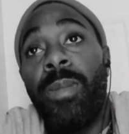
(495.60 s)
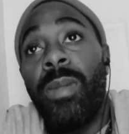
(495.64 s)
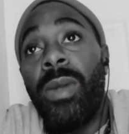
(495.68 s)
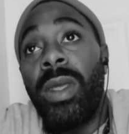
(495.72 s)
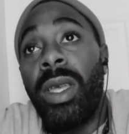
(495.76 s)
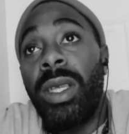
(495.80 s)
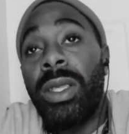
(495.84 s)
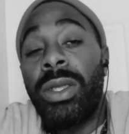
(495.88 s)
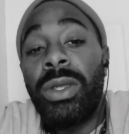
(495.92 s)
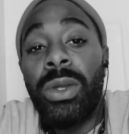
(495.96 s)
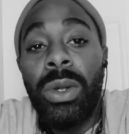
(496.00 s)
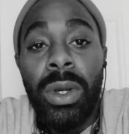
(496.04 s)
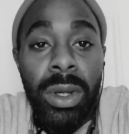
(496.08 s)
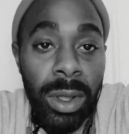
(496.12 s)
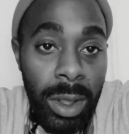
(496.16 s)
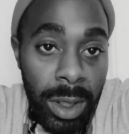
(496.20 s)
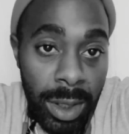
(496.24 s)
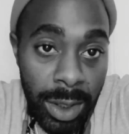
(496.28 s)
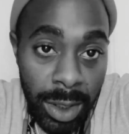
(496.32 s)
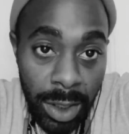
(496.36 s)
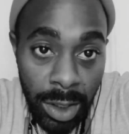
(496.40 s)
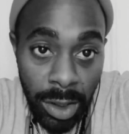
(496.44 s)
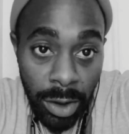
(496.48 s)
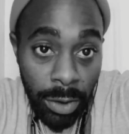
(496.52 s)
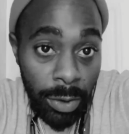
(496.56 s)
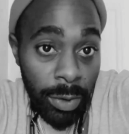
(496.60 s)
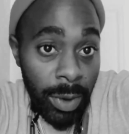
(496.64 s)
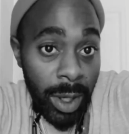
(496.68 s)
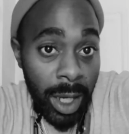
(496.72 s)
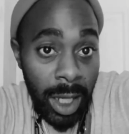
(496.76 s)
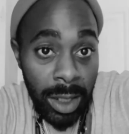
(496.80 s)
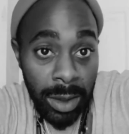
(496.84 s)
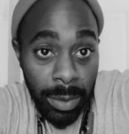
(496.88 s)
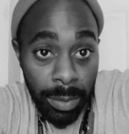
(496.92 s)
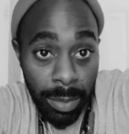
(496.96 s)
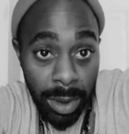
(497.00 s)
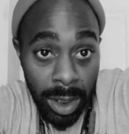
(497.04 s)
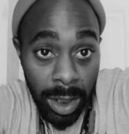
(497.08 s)
and taught herself
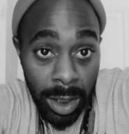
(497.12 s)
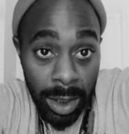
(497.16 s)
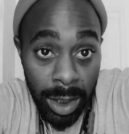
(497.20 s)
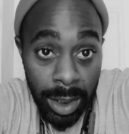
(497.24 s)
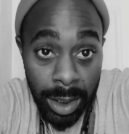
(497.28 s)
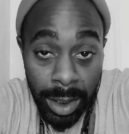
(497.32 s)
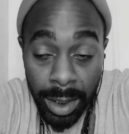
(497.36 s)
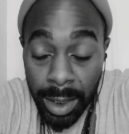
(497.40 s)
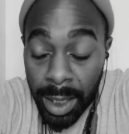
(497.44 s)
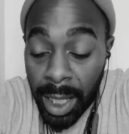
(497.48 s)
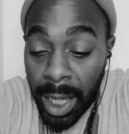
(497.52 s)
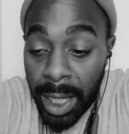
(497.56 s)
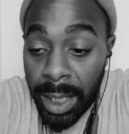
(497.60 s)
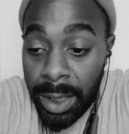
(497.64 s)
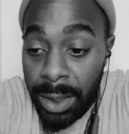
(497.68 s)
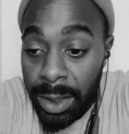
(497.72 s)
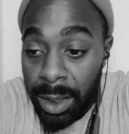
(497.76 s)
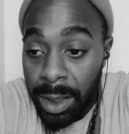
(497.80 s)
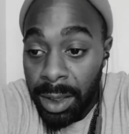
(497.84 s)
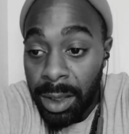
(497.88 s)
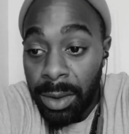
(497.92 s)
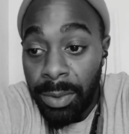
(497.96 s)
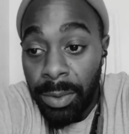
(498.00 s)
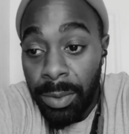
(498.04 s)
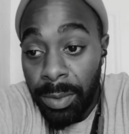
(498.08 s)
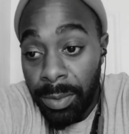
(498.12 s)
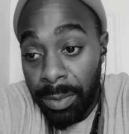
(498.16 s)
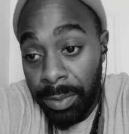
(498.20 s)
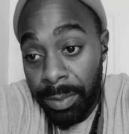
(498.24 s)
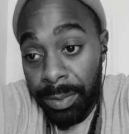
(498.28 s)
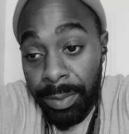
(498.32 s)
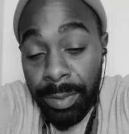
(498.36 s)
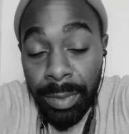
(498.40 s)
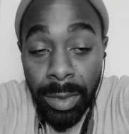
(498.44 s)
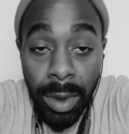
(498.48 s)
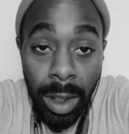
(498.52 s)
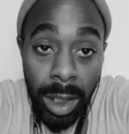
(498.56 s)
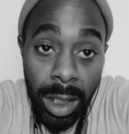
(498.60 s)
how to be an assassin,
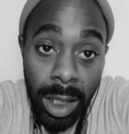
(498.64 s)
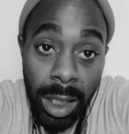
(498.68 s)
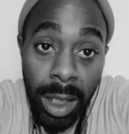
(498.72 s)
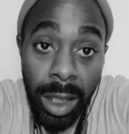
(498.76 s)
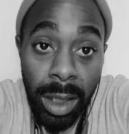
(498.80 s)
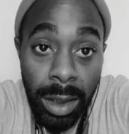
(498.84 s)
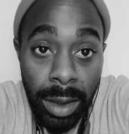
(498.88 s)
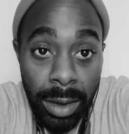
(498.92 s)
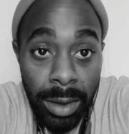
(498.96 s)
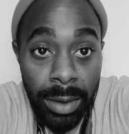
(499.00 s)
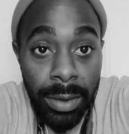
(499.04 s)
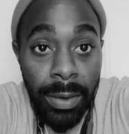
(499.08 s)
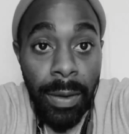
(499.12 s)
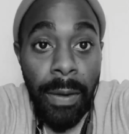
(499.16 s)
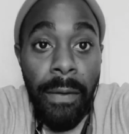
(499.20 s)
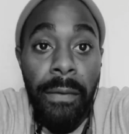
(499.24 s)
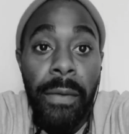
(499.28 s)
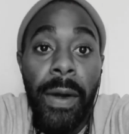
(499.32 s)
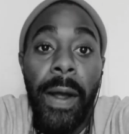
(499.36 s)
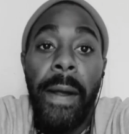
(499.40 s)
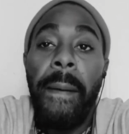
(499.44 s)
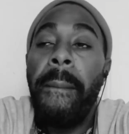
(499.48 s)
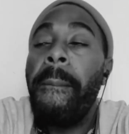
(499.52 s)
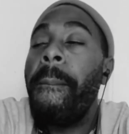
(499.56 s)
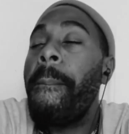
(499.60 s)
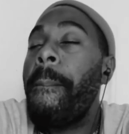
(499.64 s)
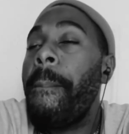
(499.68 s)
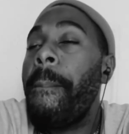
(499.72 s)
a killer, right?